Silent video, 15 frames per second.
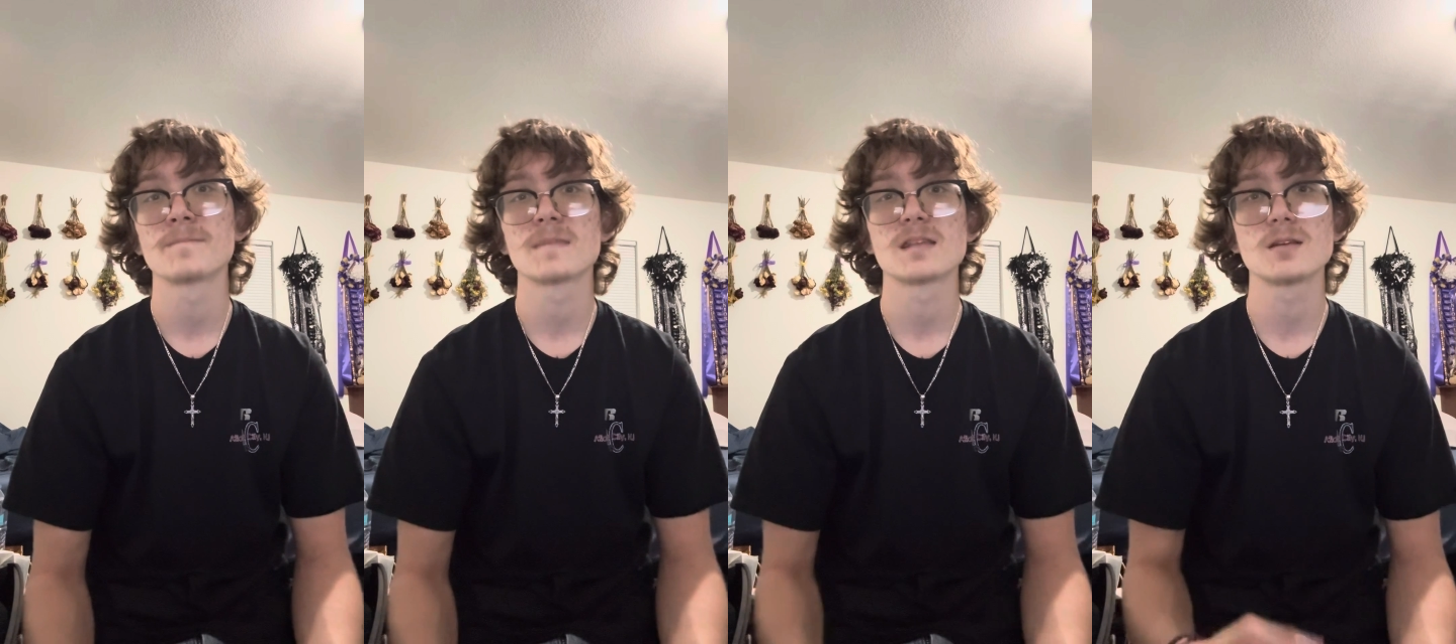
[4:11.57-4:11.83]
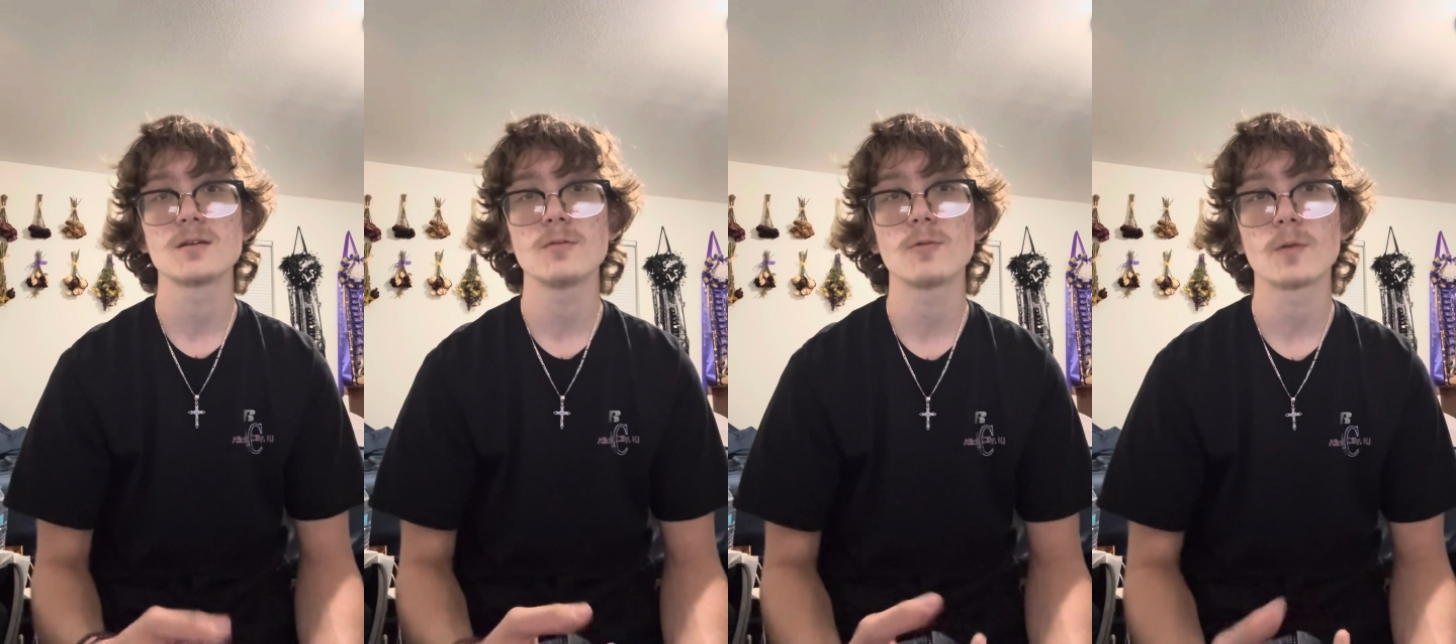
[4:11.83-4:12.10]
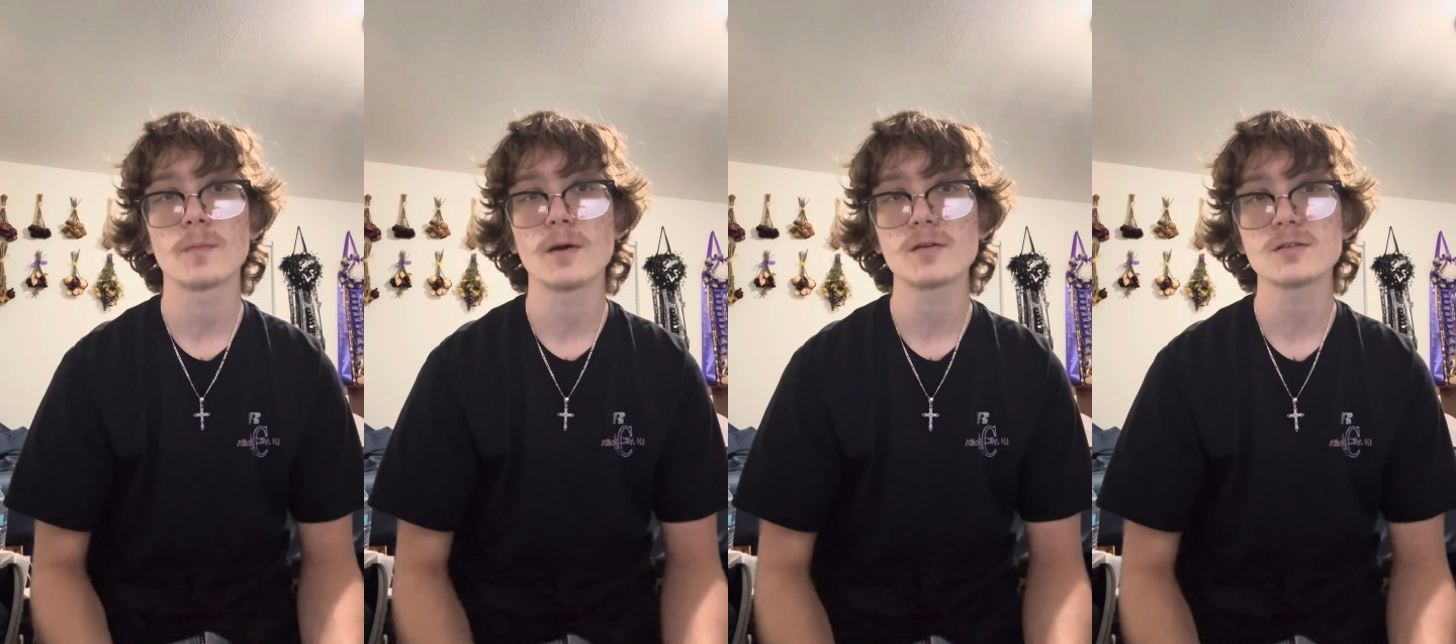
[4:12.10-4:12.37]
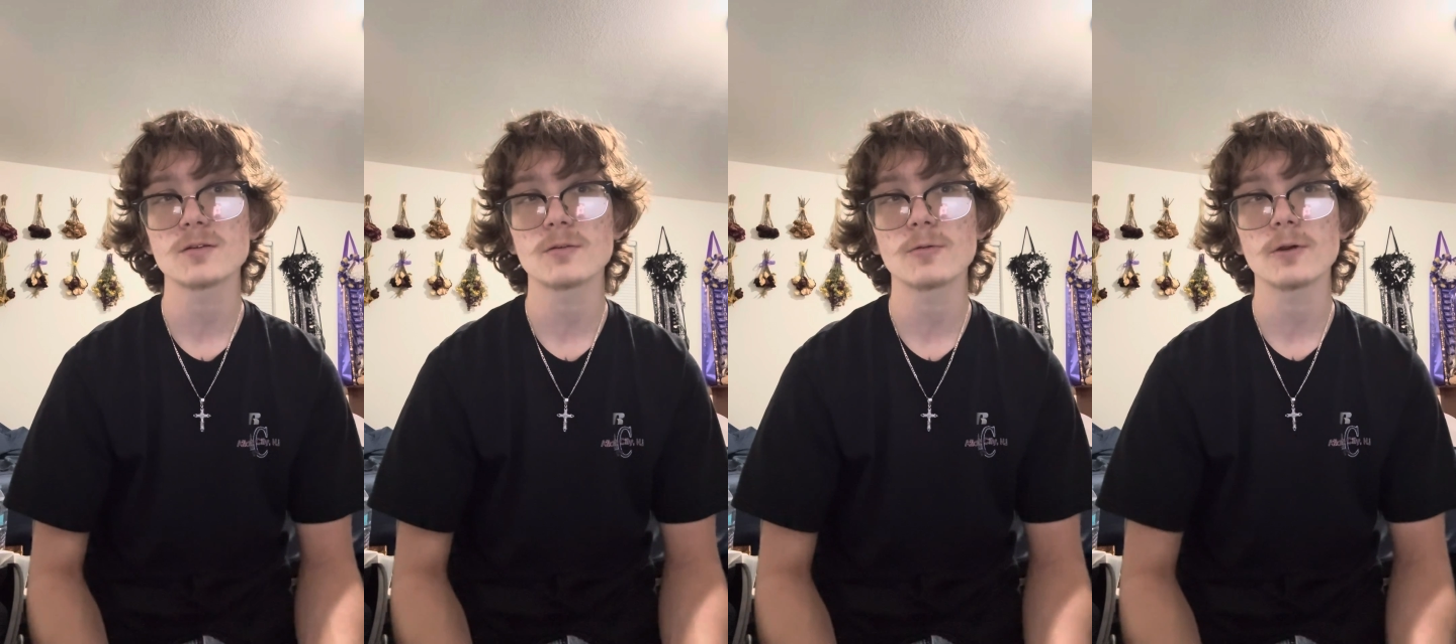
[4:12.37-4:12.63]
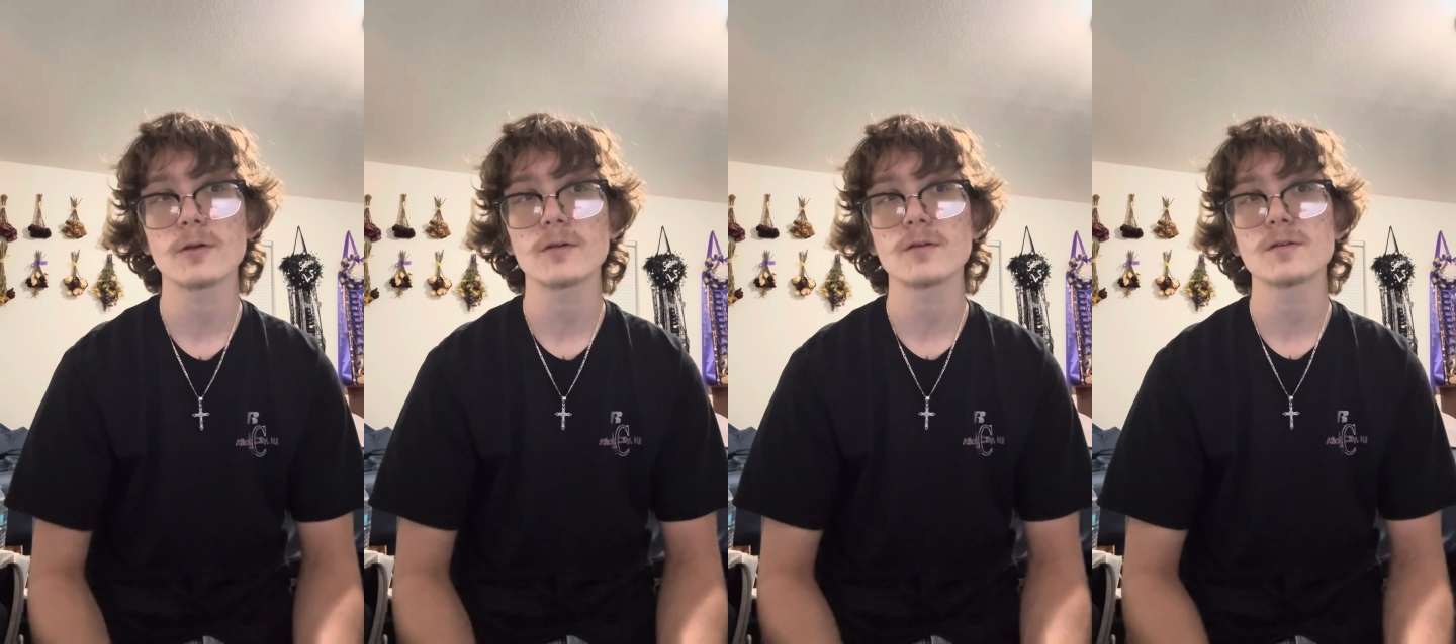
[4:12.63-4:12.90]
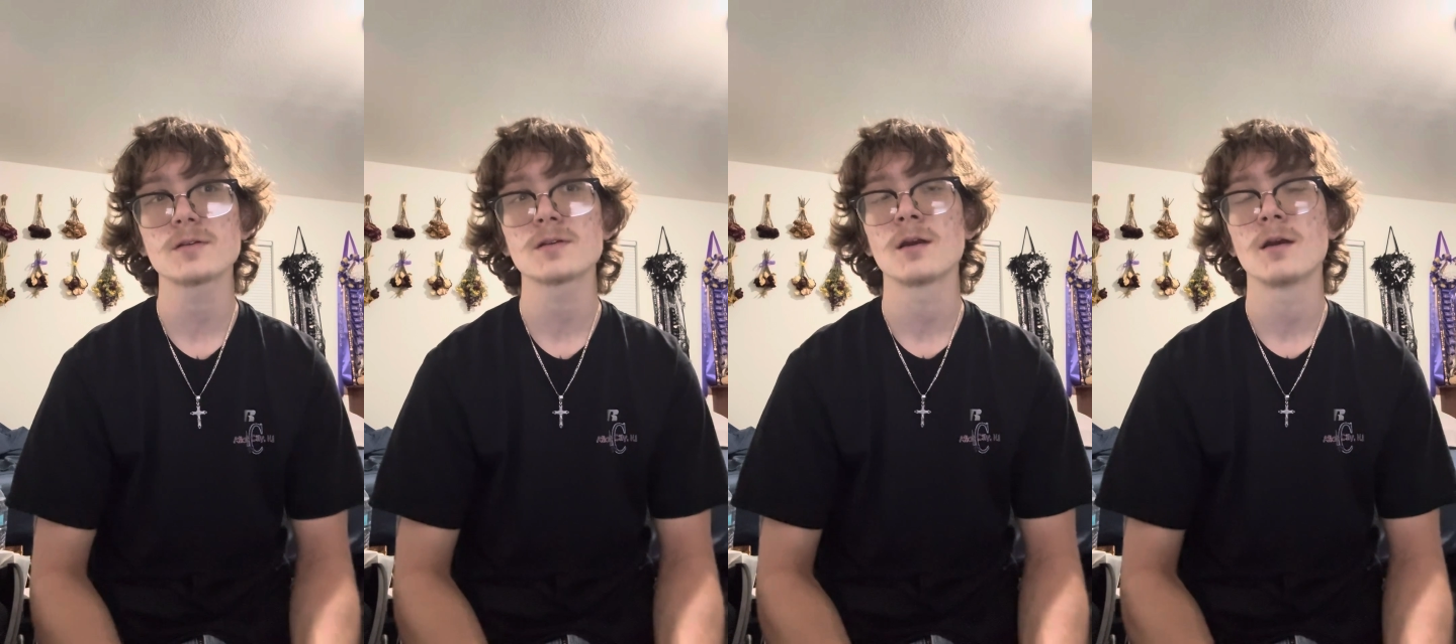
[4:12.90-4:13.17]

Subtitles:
2 were postal workers,